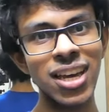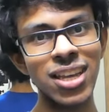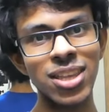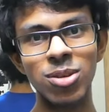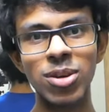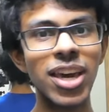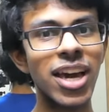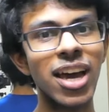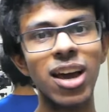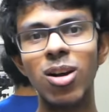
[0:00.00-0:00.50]

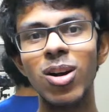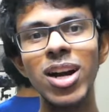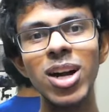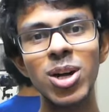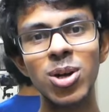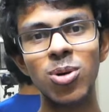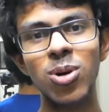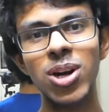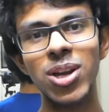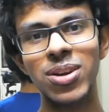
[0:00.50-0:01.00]
Because I already
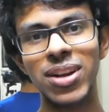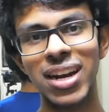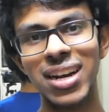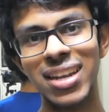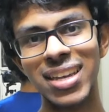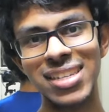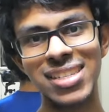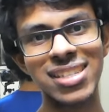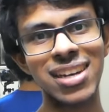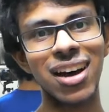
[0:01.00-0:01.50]
told you,
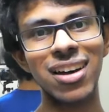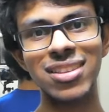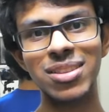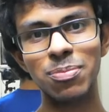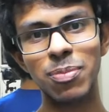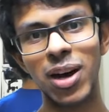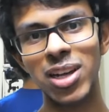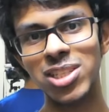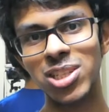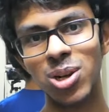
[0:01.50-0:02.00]
right, that
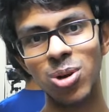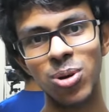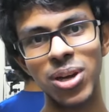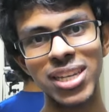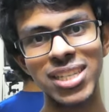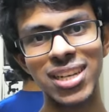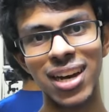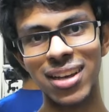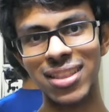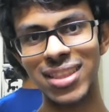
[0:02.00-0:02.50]
7-5 people
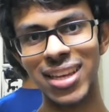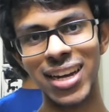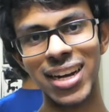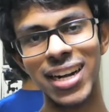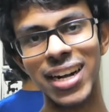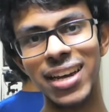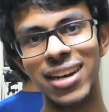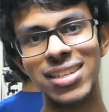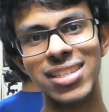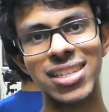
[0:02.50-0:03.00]
go to
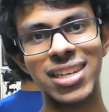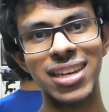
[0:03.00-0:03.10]
India.